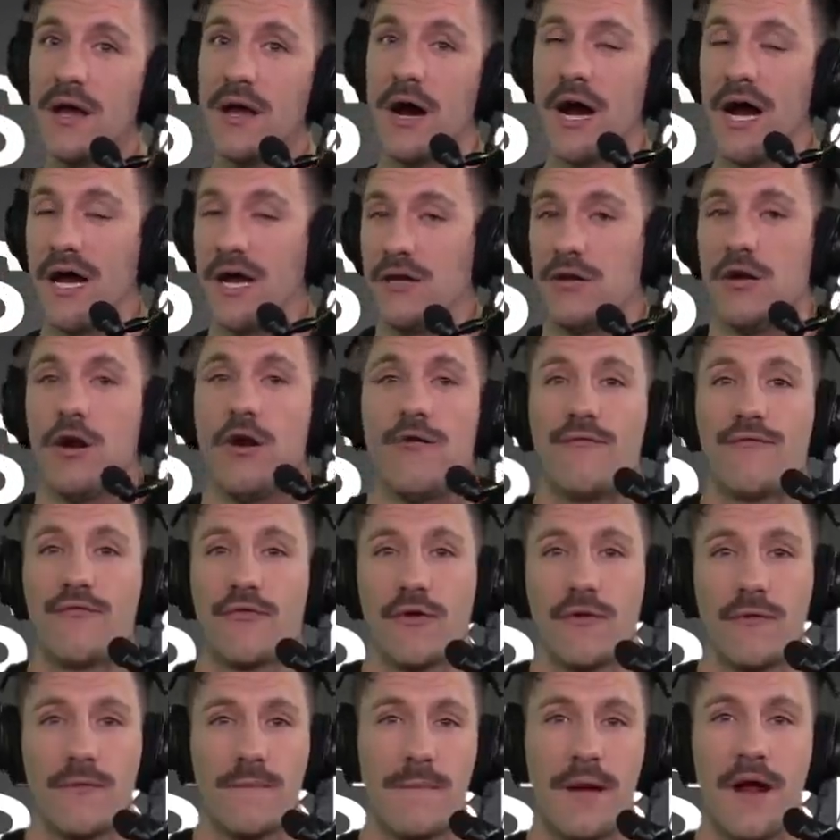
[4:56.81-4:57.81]
I know
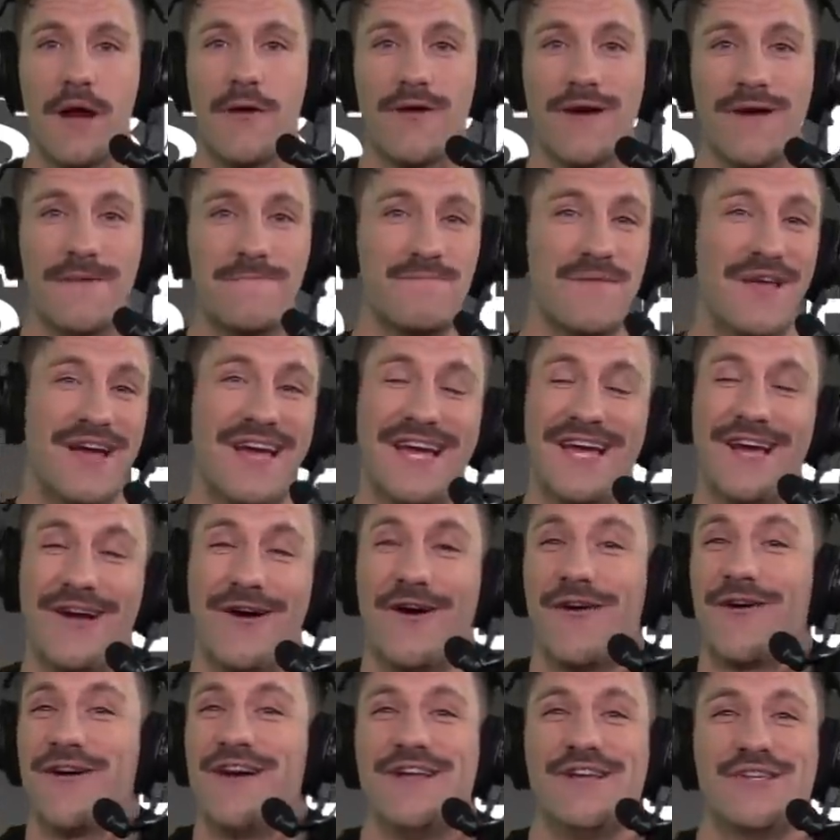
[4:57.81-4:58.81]
for Moehrig, he
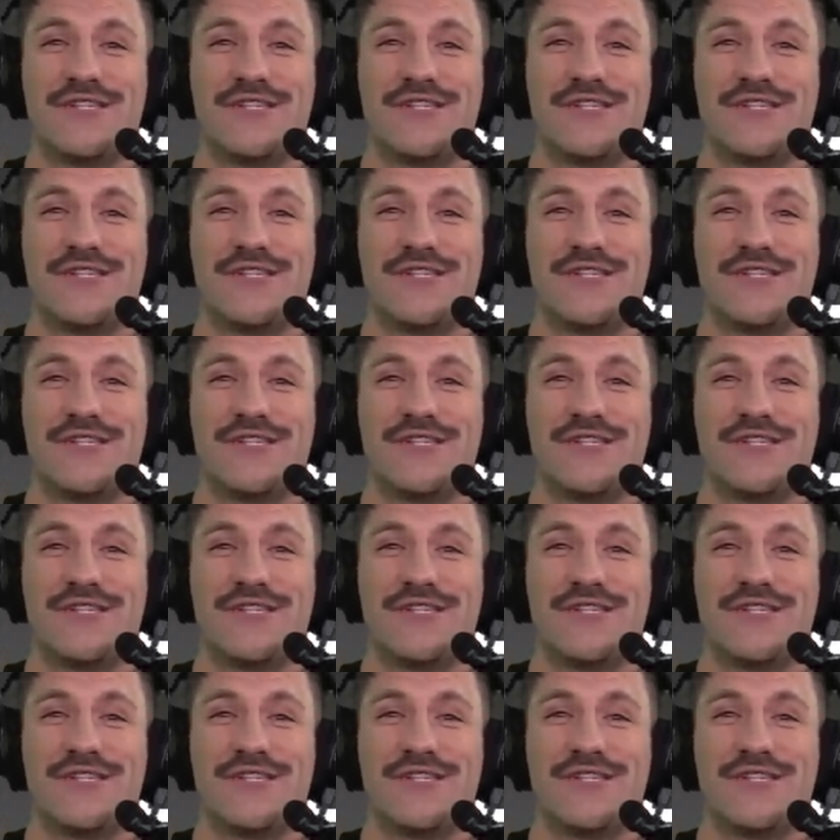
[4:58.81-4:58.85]
already